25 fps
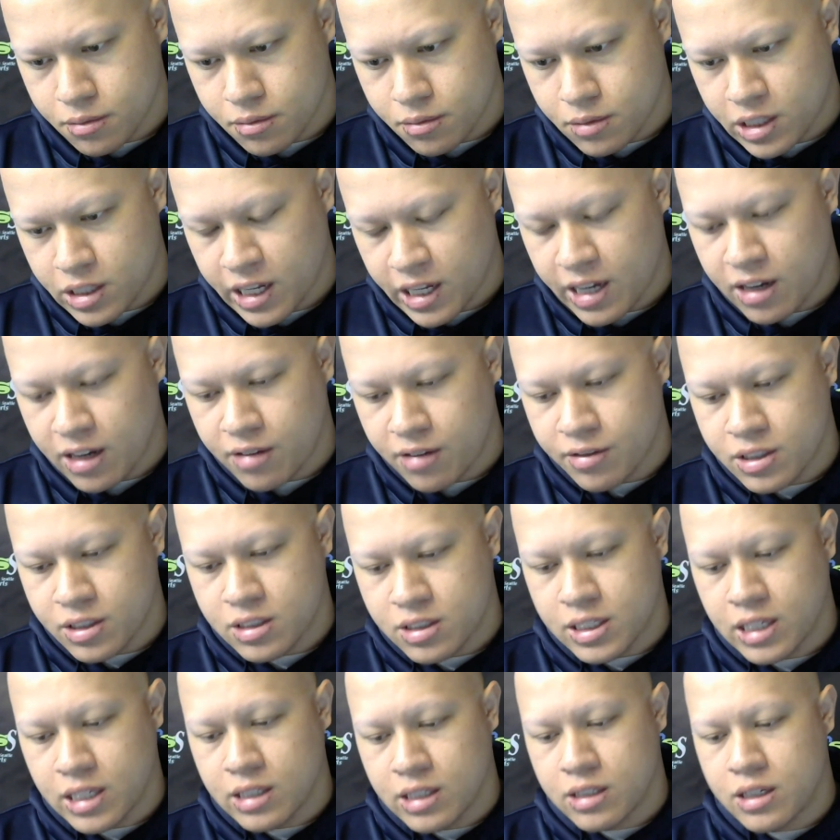Tanev is
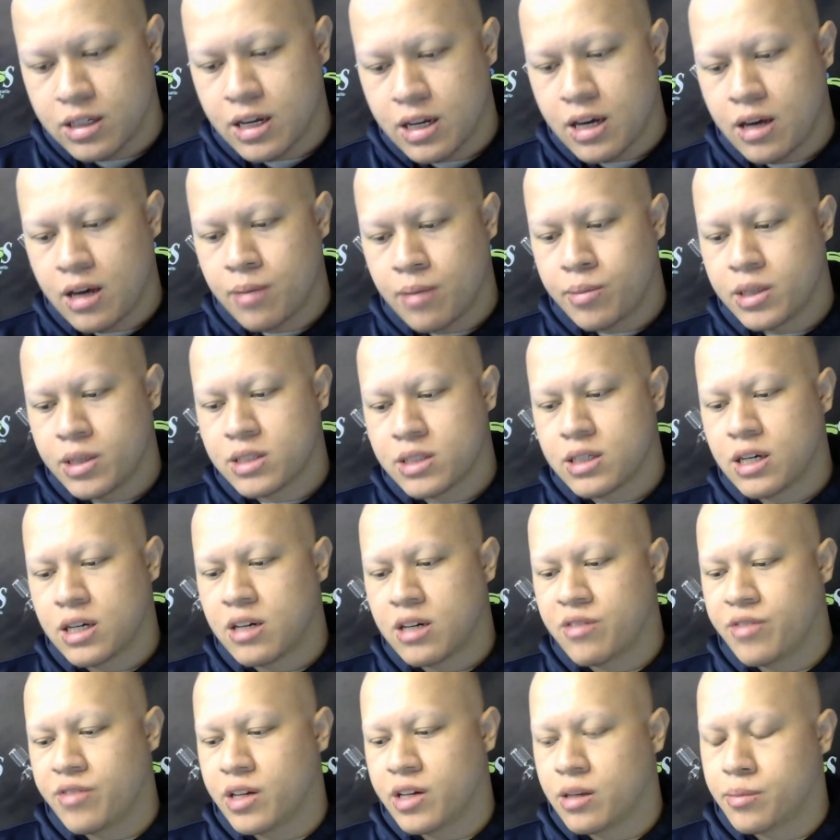day-to-day, but is
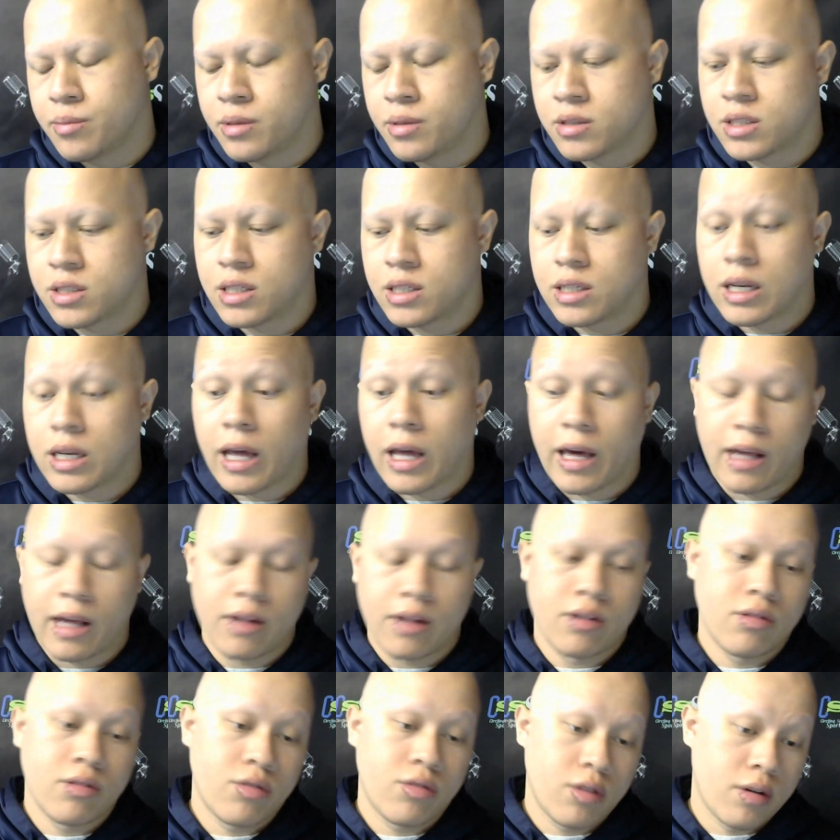unavailable
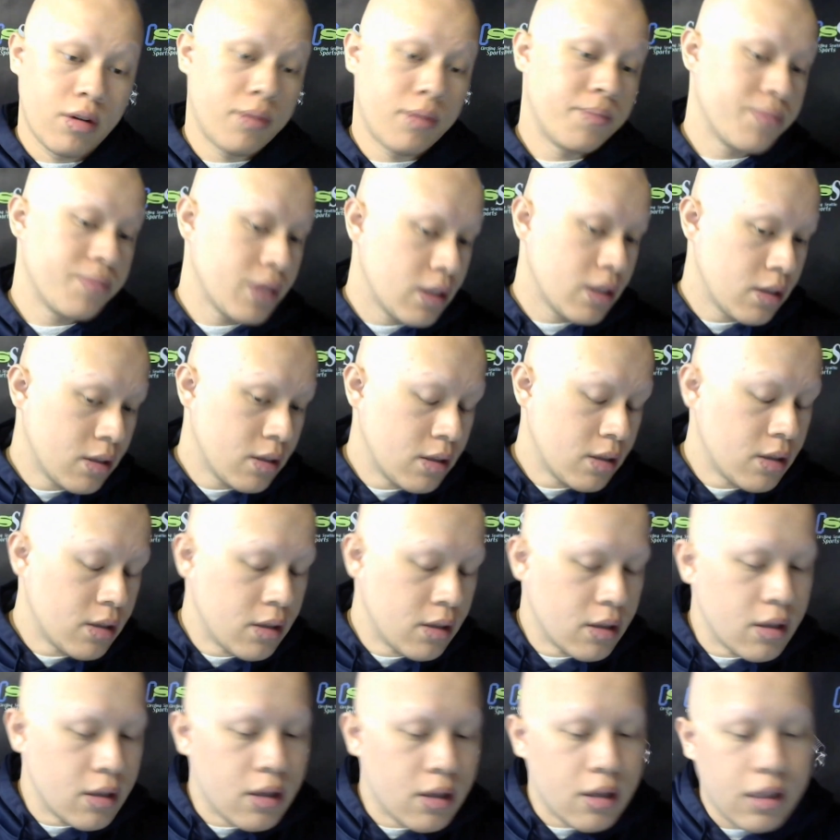tonight. So
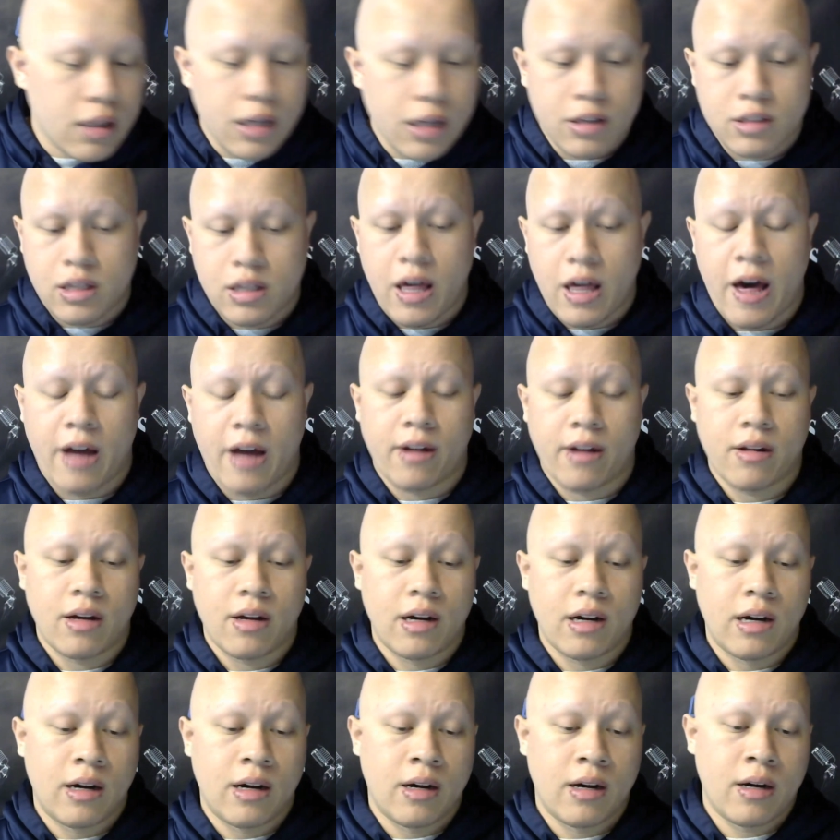there's that.
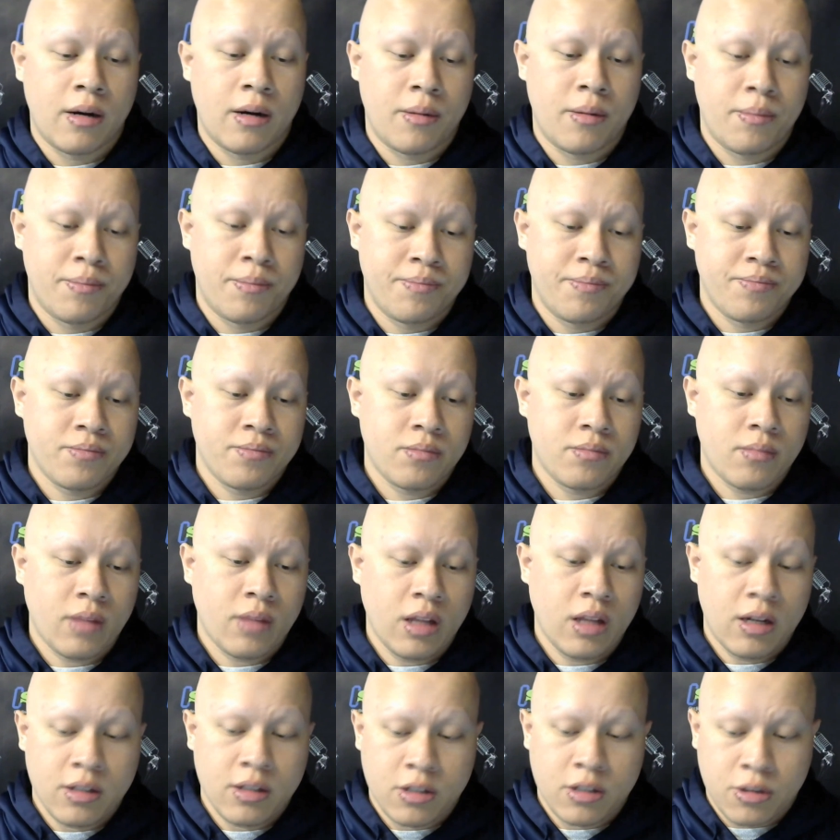
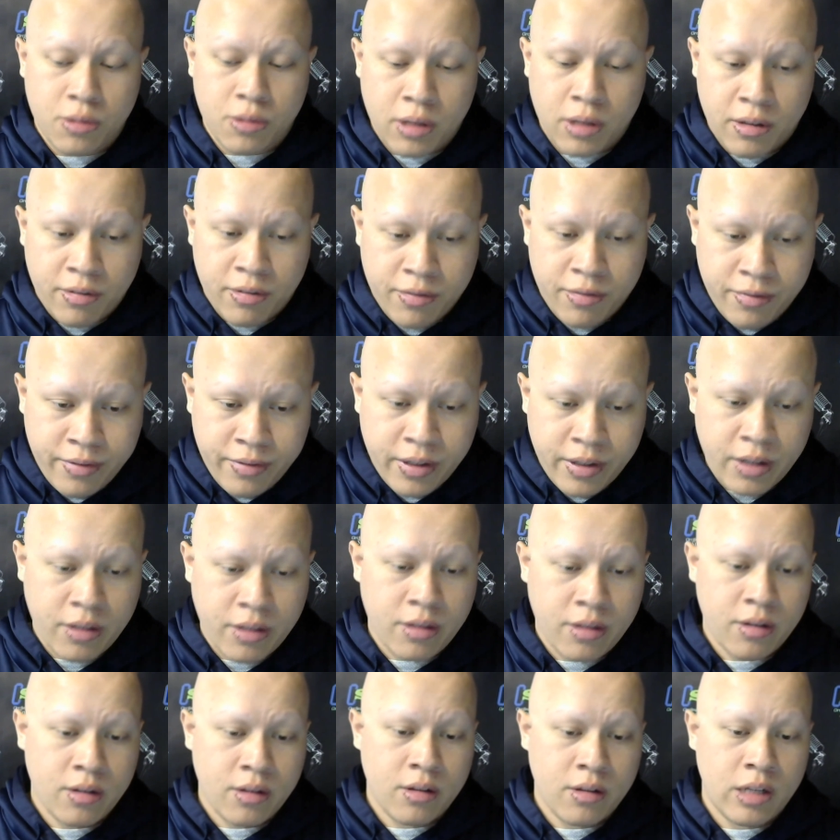On the
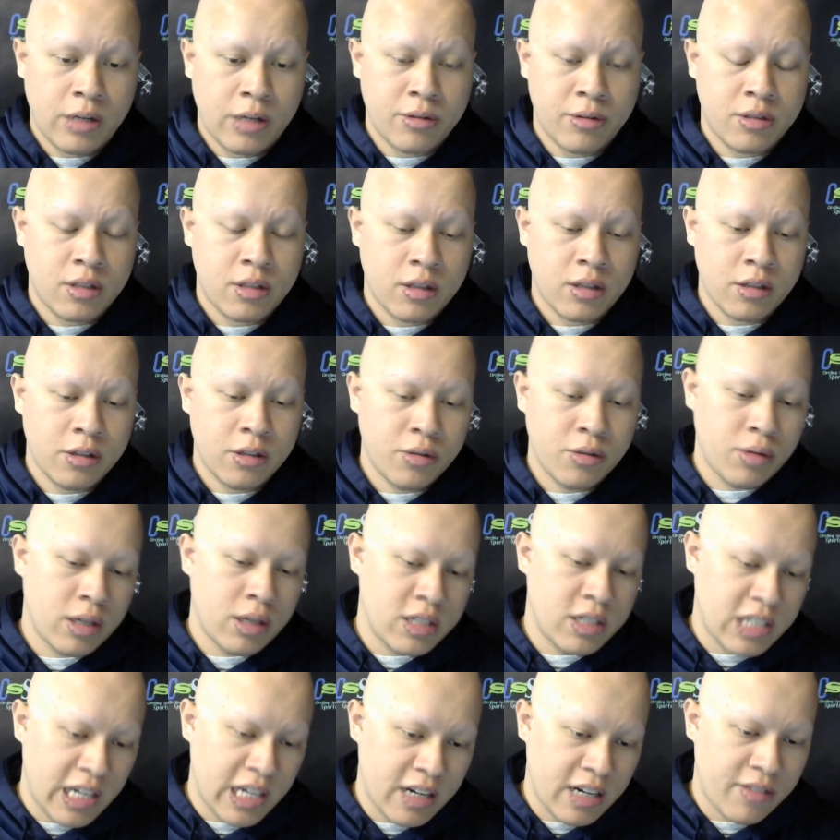25th, there was nothing new
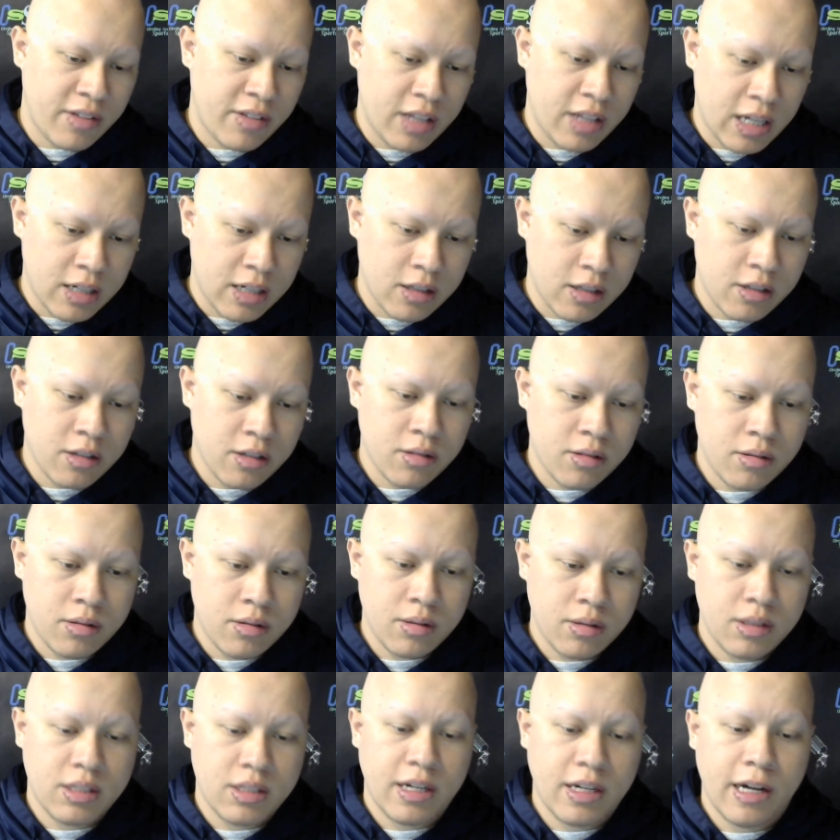on Tanev at that current
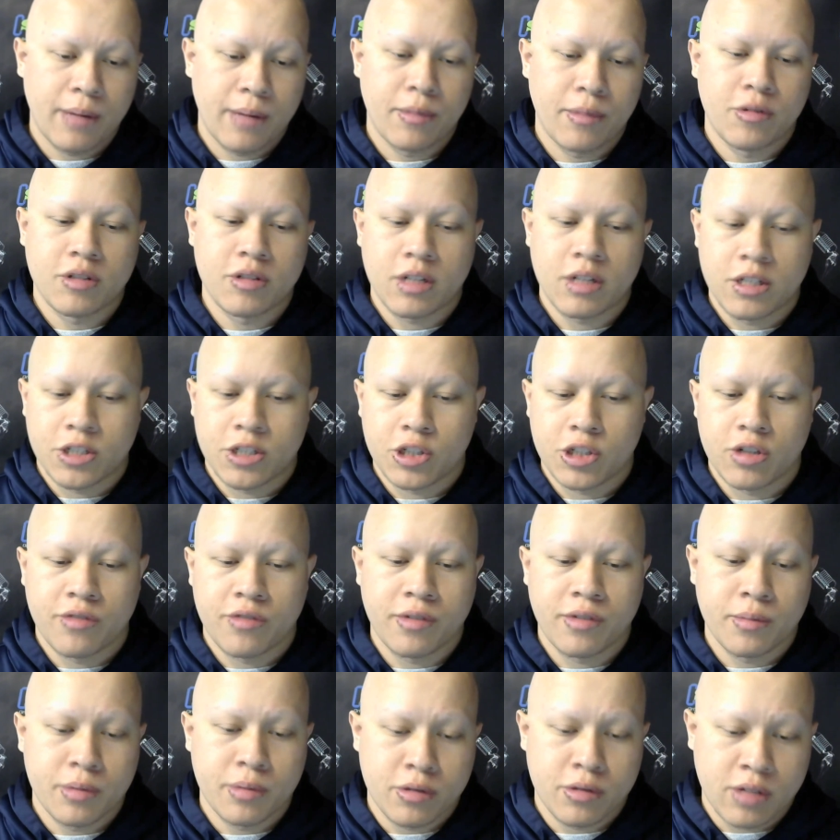point in time. I was unsure if
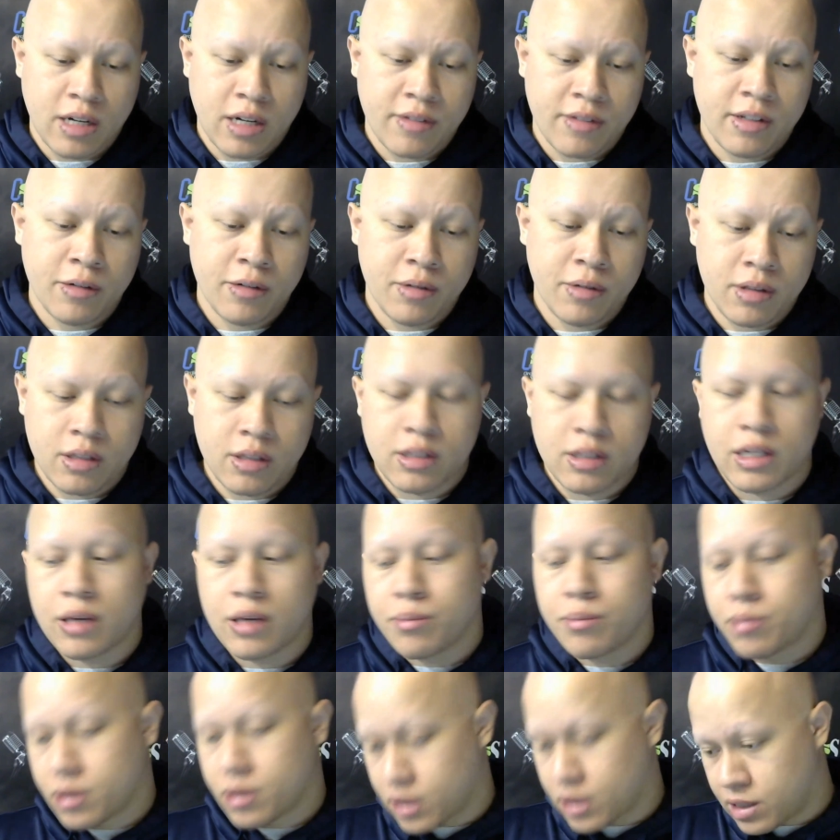he'll be traveling with the
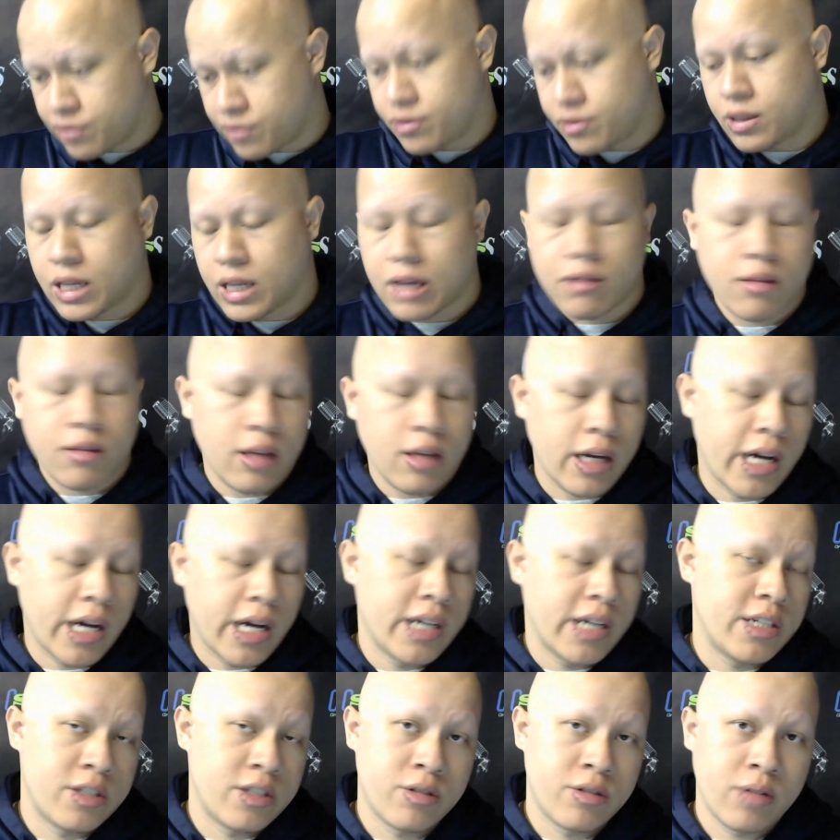team, but given that thing I
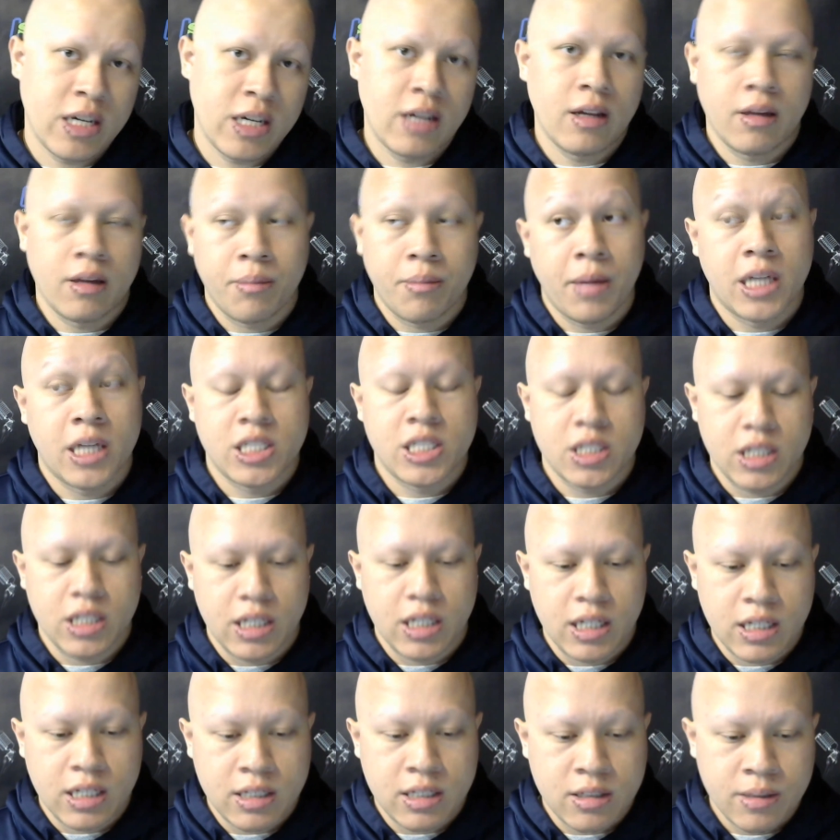just read, I imagine
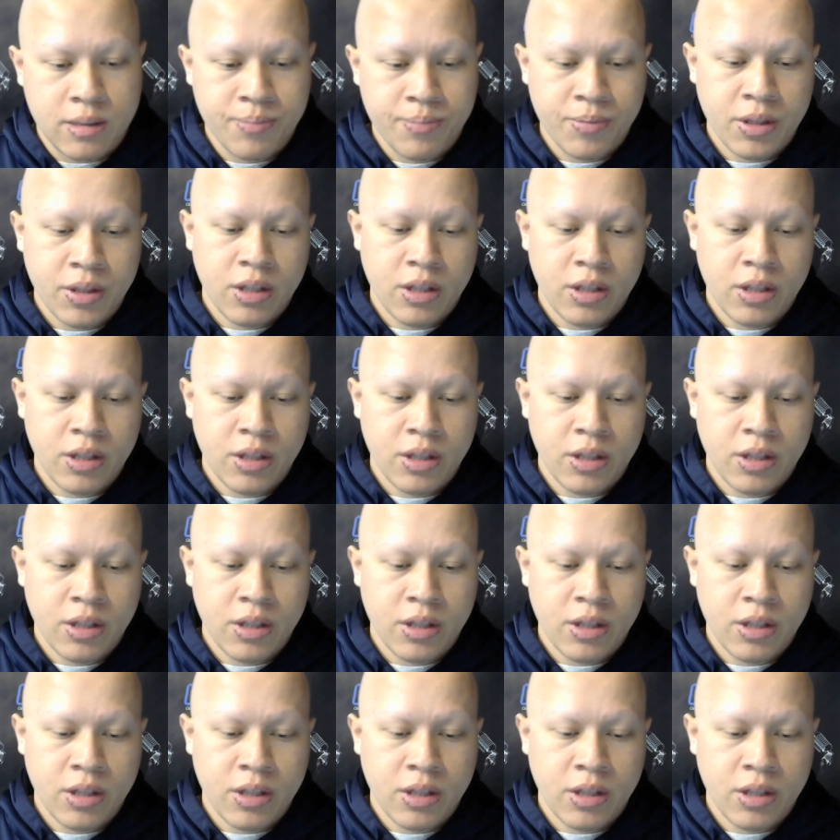he is.